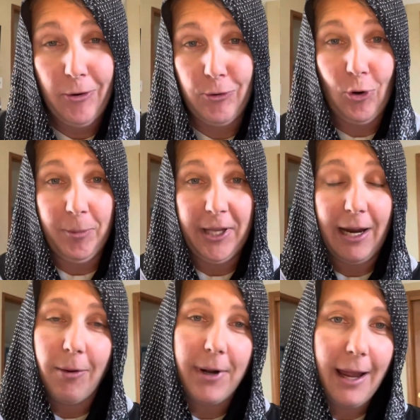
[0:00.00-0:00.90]
Normally
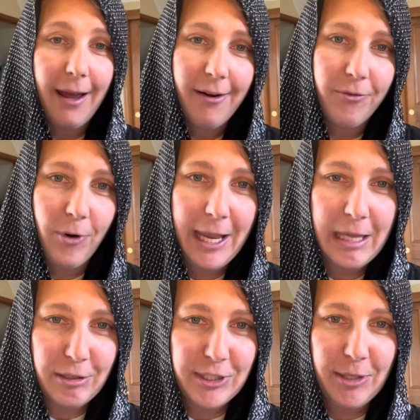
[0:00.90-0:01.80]
I would have
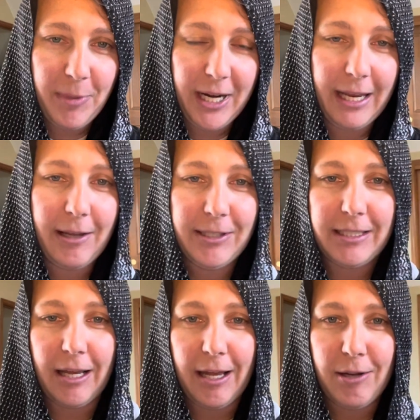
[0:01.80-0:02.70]
Ryan or somebody
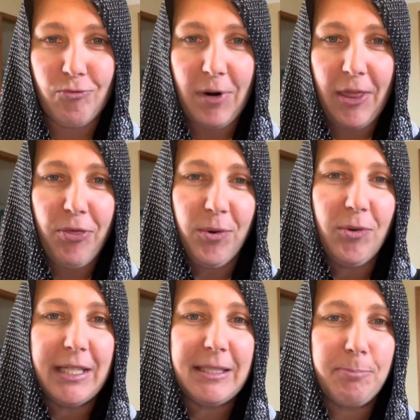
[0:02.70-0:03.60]
else run through
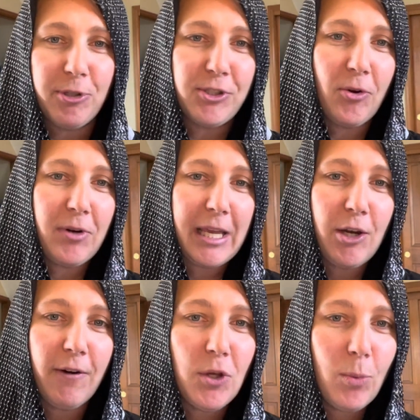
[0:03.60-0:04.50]
this persona
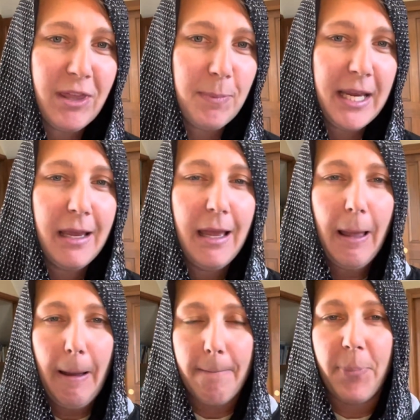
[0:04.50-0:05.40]
interview with me,
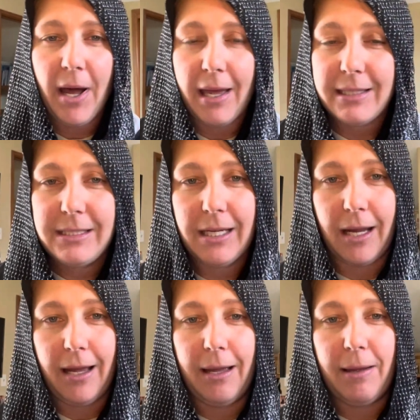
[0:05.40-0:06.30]
but
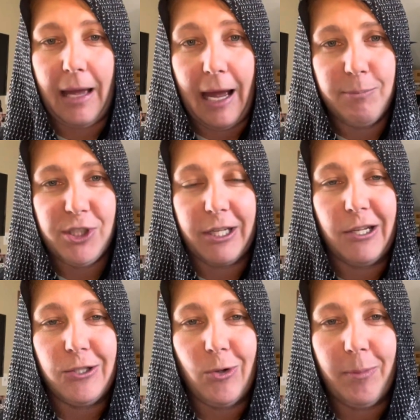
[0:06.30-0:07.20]
I'm just going
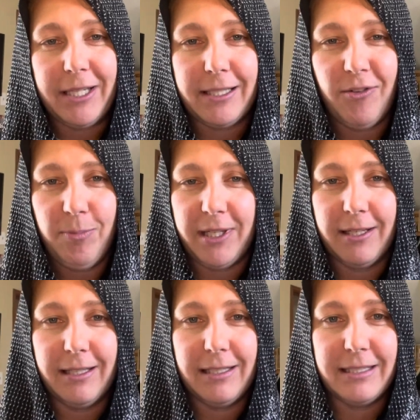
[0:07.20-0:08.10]
to do it myself,
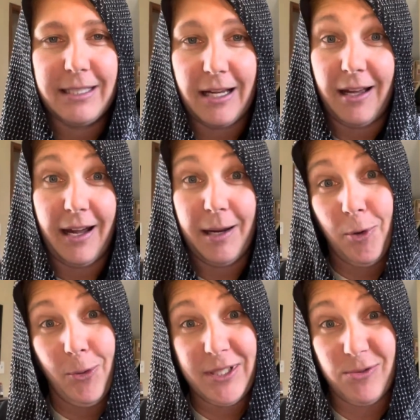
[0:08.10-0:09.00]
because I'm
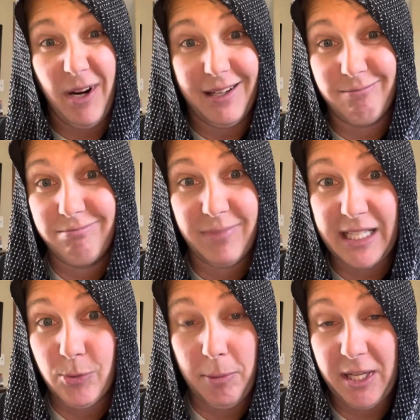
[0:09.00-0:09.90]
always right.
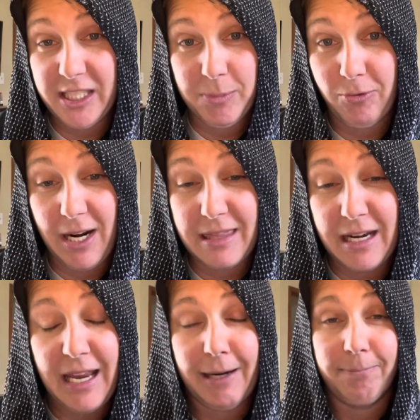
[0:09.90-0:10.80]
That's what makes me Wright the Knight.